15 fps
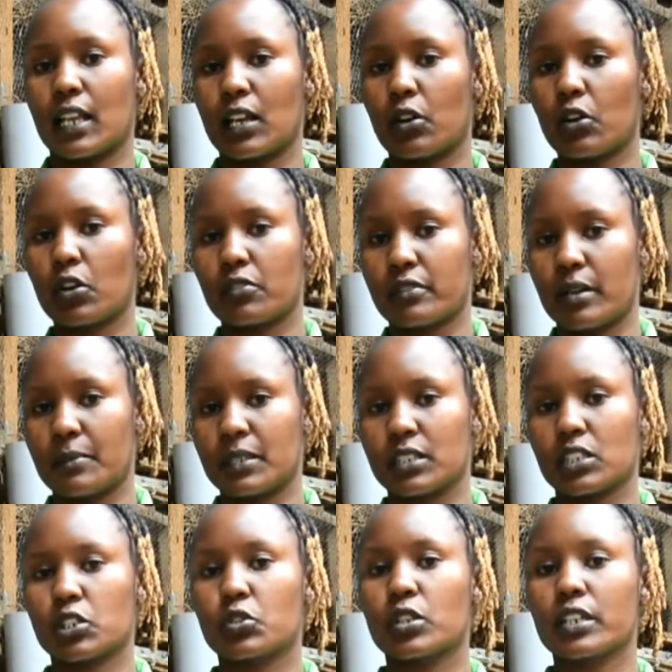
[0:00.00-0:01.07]
local rabbit,
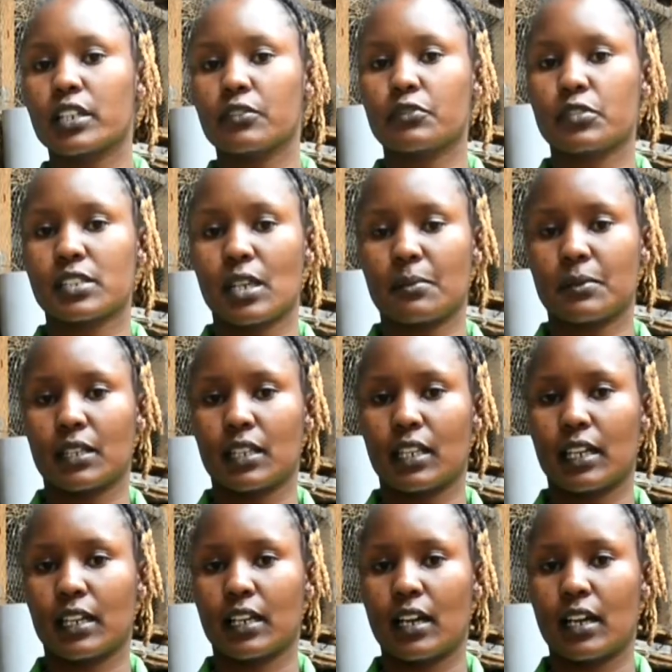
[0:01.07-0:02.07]
it will give you something like